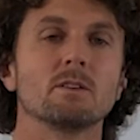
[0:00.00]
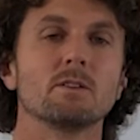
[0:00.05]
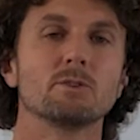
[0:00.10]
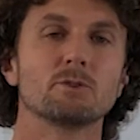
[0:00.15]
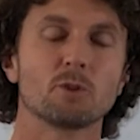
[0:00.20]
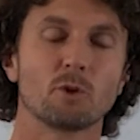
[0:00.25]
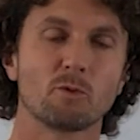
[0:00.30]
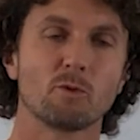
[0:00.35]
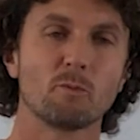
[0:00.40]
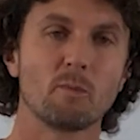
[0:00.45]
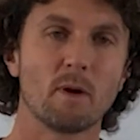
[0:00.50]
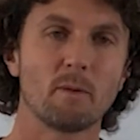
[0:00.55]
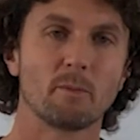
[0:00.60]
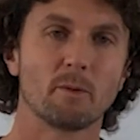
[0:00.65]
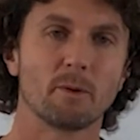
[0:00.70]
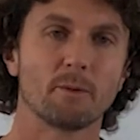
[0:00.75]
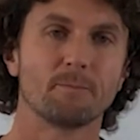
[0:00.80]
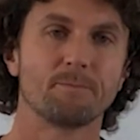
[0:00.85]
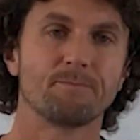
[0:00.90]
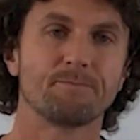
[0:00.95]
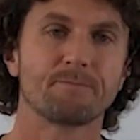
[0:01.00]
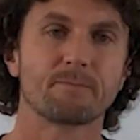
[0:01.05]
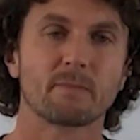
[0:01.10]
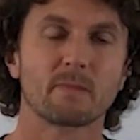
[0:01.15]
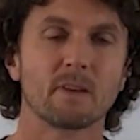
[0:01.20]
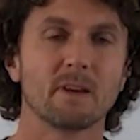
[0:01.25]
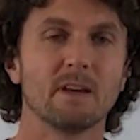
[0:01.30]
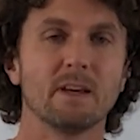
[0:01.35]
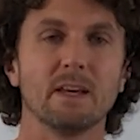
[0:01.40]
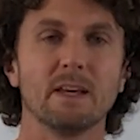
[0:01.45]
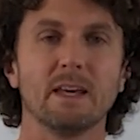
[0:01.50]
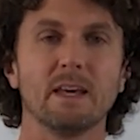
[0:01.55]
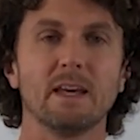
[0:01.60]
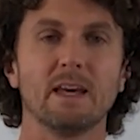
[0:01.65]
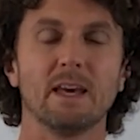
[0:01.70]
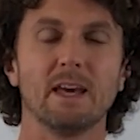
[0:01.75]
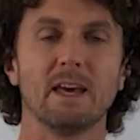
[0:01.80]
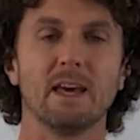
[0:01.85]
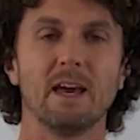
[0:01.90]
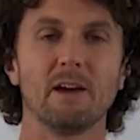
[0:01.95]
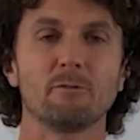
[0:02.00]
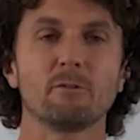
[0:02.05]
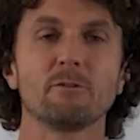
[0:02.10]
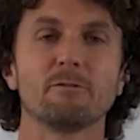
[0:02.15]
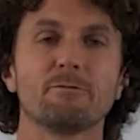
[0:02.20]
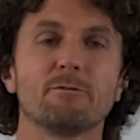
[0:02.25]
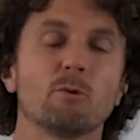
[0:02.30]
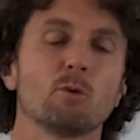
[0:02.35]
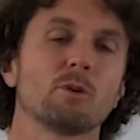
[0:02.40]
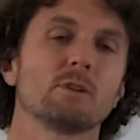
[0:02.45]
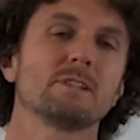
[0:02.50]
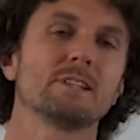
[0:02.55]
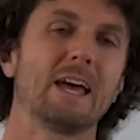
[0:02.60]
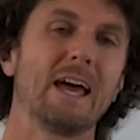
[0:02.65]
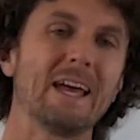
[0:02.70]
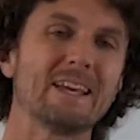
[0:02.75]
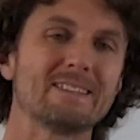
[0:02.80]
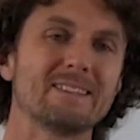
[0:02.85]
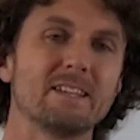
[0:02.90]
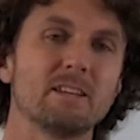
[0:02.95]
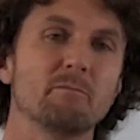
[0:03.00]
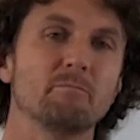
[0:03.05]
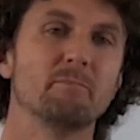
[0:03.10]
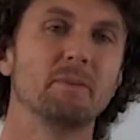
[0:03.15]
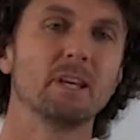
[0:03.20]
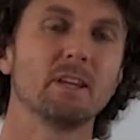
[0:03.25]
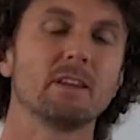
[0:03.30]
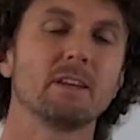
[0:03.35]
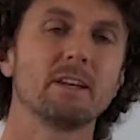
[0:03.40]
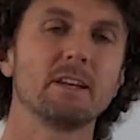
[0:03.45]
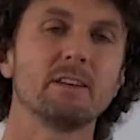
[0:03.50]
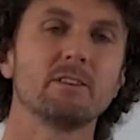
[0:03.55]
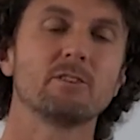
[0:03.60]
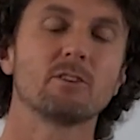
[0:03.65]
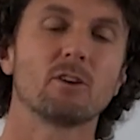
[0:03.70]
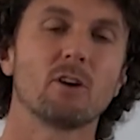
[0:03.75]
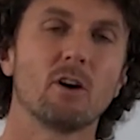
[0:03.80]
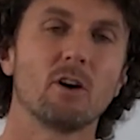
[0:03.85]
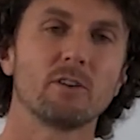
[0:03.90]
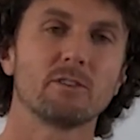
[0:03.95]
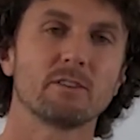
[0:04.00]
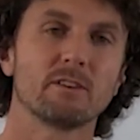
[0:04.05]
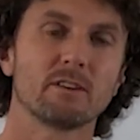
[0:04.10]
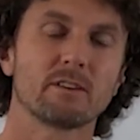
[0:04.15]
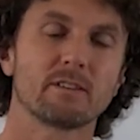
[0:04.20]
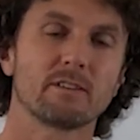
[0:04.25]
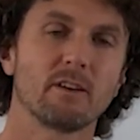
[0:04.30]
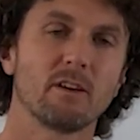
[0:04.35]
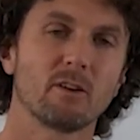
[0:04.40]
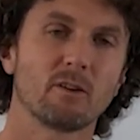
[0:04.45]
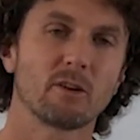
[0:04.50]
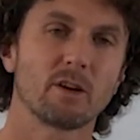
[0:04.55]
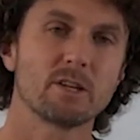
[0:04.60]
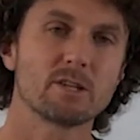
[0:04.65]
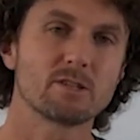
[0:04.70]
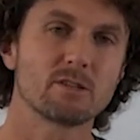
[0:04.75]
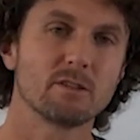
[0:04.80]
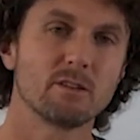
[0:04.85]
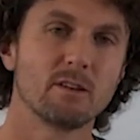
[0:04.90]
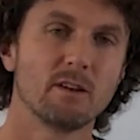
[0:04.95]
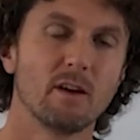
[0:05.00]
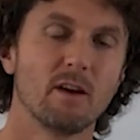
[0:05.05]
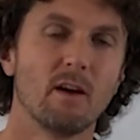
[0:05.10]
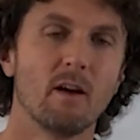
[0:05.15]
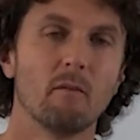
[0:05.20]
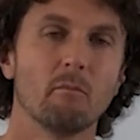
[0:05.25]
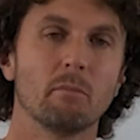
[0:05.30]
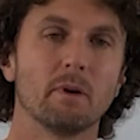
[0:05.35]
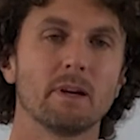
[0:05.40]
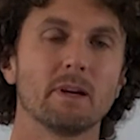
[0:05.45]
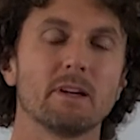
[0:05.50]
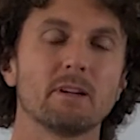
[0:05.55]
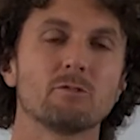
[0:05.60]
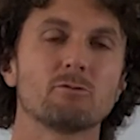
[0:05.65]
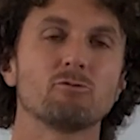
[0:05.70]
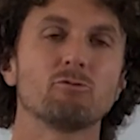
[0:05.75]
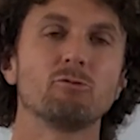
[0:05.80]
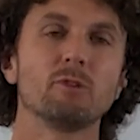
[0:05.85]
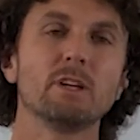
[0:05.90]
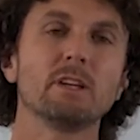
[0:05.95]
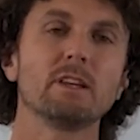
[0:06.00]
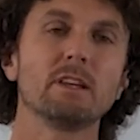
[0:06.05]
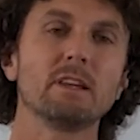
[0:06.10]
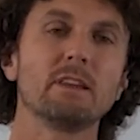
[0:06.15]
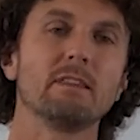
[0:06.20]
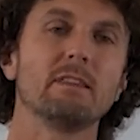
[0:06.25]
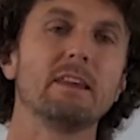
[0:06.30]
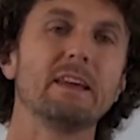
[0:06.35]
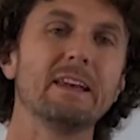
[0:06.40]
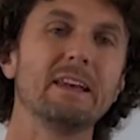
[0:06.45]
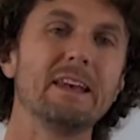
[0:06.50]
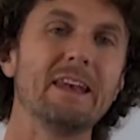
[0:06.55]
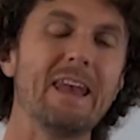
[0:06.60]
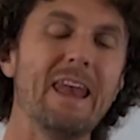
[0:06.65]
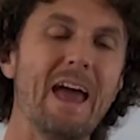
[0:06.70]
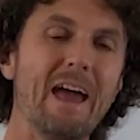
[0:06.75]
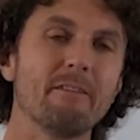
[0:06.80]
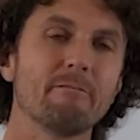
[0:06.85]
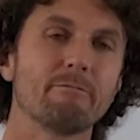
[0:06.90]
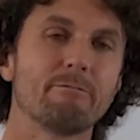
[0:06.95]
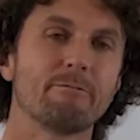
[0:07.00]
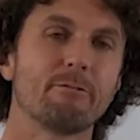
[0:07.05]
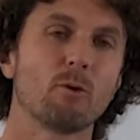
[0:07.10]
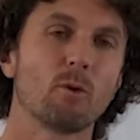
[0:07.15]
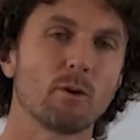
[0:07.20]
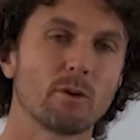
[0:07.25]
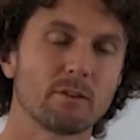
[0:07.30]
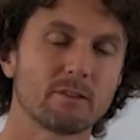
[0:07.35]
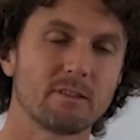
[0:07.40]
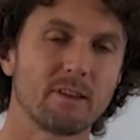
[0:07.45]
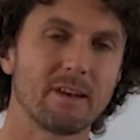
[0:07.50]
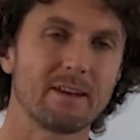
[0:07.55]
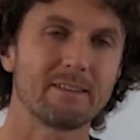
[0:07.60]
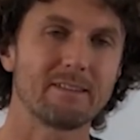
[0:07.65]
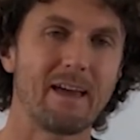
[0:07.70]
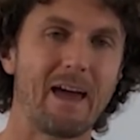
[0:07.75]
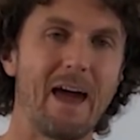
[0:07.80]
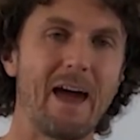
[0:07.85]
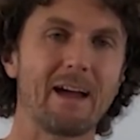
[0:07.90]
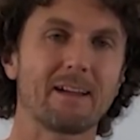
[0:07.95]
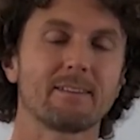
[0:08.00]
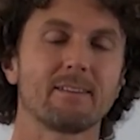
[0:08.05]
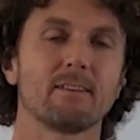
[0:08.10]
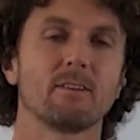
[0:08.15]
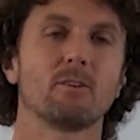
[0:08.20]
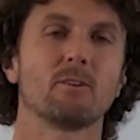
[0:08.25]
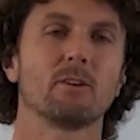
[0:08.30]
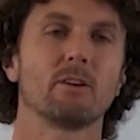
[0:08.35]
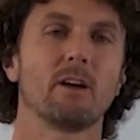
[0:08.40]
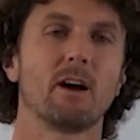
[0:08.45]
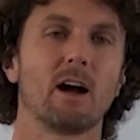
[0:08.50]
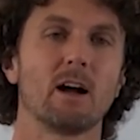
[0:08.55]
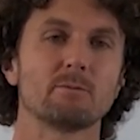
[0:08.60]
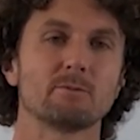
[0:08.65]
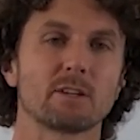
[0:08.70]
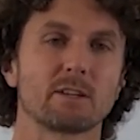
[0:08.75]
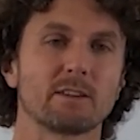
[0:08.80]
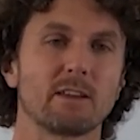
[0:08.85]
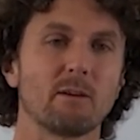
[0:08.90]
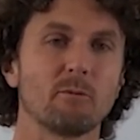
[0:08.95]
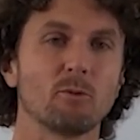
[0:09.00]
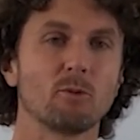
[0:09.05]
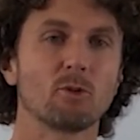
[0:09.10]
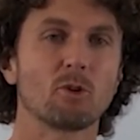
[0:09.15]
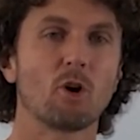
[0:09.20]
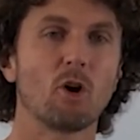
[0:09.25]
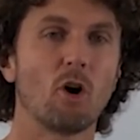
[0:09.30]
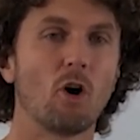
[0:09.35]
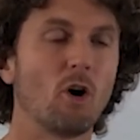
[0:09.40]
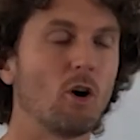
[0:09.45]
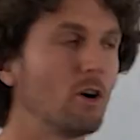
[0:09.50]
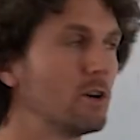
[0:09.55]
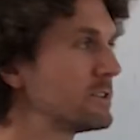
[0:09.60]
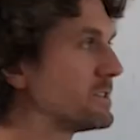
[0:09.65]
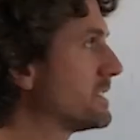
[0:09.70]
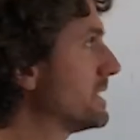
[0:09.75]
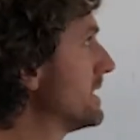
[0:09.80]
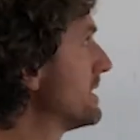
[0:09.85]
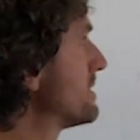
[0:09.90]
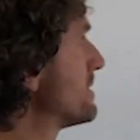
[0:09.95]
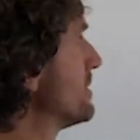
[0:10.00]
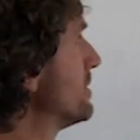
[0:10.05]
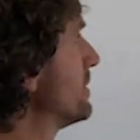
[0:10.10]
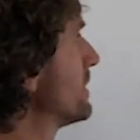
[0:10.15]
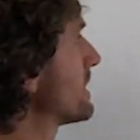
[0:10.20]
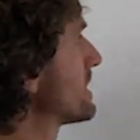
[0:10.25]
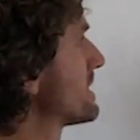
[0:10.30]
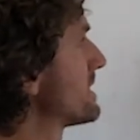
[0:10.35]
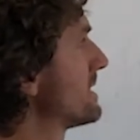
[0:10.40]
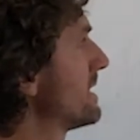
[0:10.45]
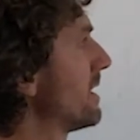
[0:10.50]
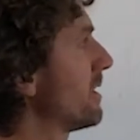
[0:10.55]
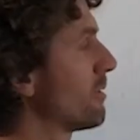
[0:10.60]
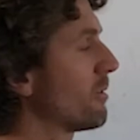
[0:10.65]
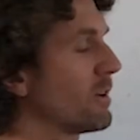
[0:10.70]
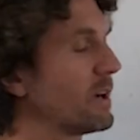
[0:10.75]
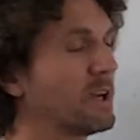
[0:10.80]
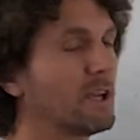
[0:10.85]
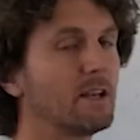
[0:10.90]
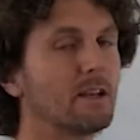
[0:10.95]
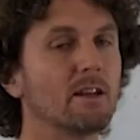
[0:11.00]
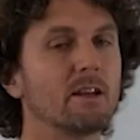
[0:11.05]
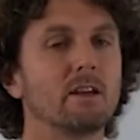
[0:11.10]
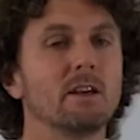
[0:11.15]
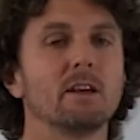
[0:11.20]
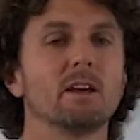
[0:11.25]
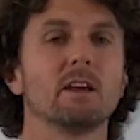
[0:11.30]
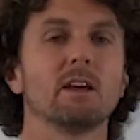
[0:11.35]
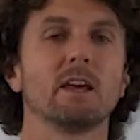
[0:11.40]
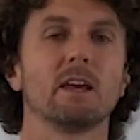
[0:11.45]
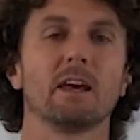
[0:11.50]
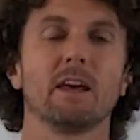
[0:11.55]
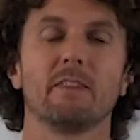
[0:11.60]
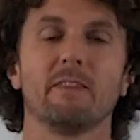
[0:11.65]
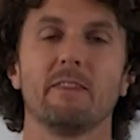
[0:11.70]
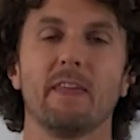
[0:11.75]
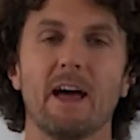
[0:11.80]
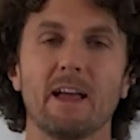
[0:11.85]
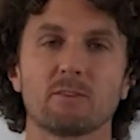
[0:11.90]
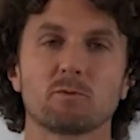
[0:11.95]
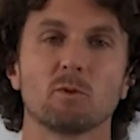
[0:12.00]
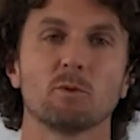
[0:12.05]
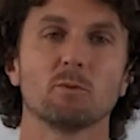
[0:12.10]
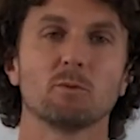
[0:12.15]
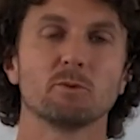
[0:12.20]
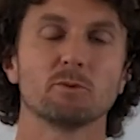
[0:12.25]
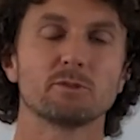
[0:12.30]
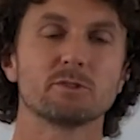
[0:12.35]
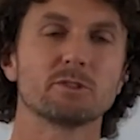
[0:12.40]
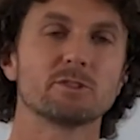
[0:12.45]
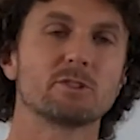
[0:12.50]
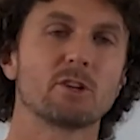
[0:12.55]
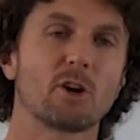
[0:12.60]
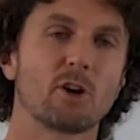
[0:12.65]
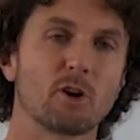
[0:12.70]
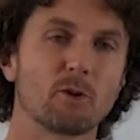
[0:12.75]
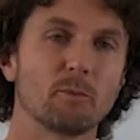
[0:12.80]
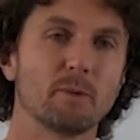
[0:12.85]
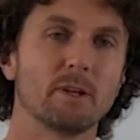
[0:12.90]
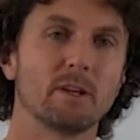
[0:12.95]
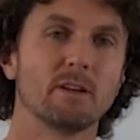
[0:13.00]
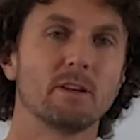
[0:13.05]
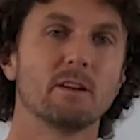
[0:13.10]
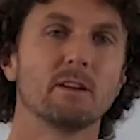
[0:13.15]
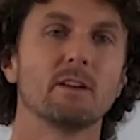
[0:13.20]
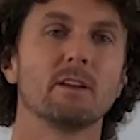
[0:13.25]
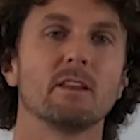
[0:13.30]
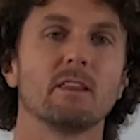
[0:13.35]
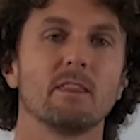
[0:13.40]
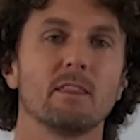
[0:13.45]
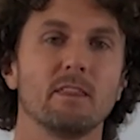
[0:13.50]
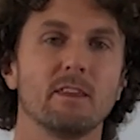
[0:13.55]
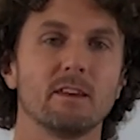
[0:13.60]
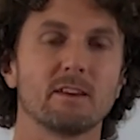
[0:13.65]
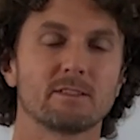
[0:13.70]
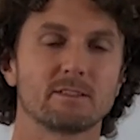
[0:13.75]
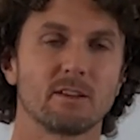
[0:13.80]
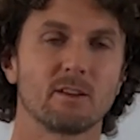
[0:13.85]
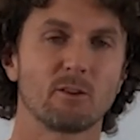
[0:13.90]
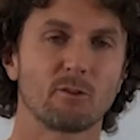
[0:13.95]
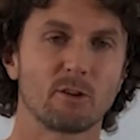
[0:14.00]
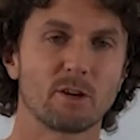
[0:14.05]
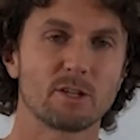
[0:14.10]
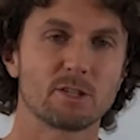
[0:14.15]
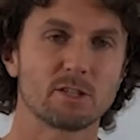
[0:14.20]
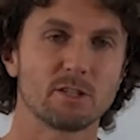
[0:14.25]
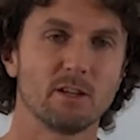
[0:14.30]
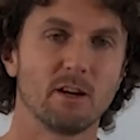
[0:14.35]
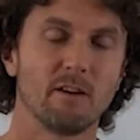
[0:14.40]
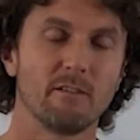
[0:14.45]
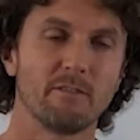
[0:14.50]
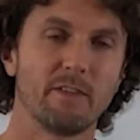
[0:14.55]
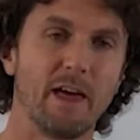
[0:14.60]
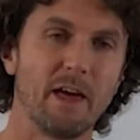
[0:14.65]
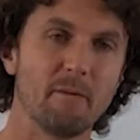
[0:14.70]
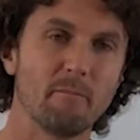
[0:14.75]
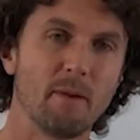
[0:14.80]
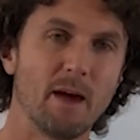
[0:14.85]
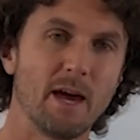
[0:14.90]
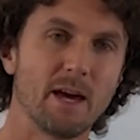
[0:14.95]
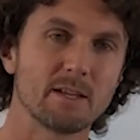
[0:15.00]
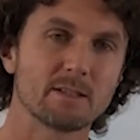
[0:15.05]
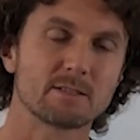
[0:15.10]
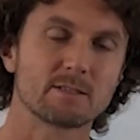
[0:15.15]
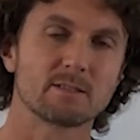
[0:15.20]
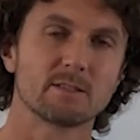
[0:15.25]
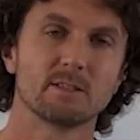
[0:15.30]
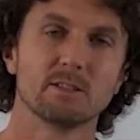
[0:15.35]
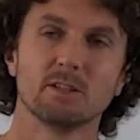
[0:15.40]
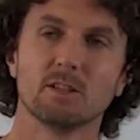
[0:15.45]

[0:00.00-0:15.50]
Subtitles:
So remember, every force has the ability to cause an acceleration, but it is really the net force that is acting on an object that will cause it to accelerate. And that's what will determine the acceleration of that mass.